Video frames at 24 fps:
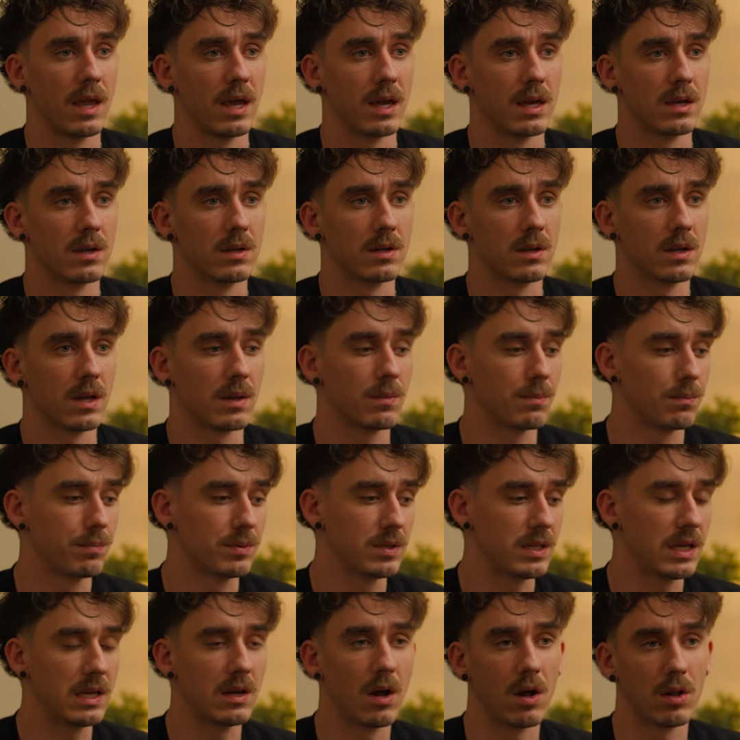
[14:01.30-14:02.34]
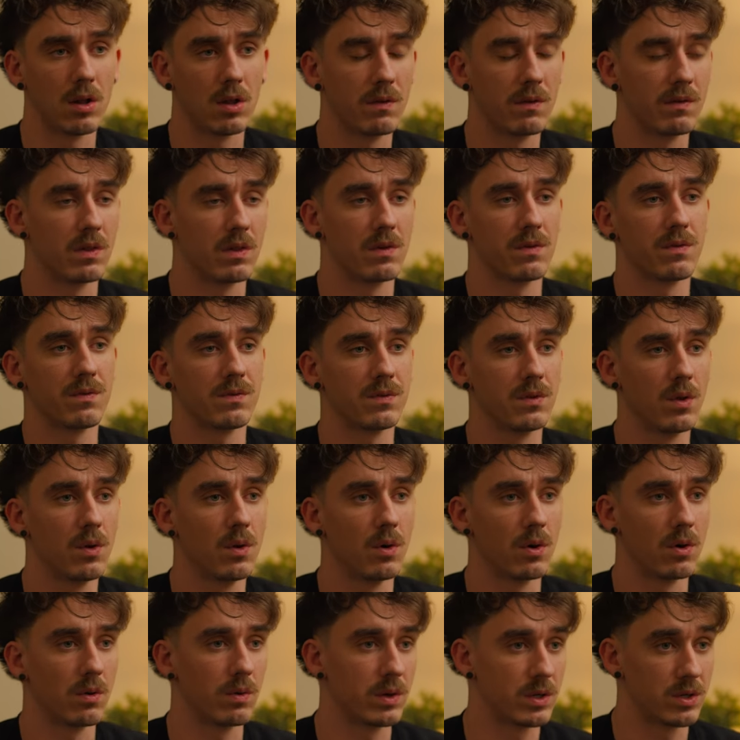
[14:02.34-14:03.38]
and bleed all over the floor,
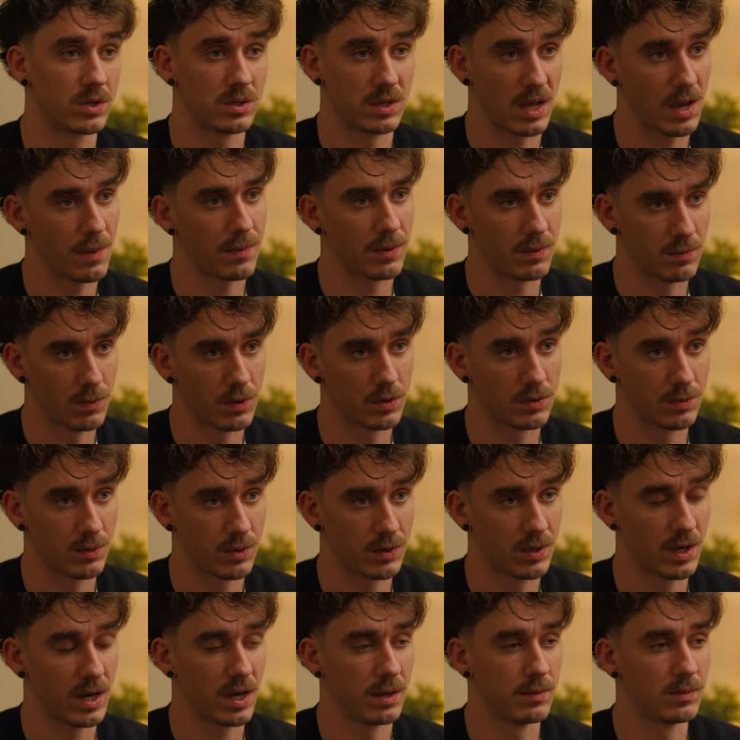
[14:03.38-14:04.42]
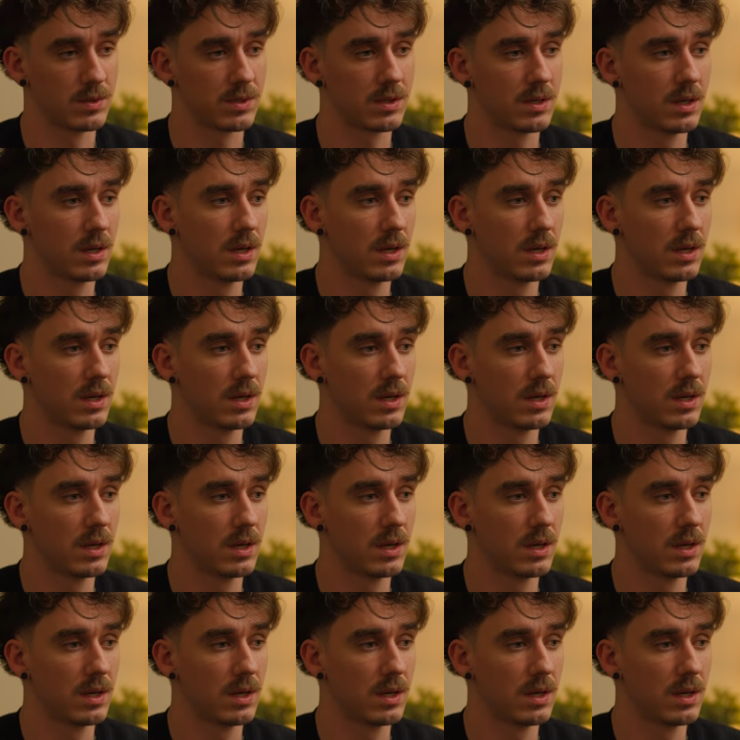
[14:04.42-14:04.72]
which has happened multiple times.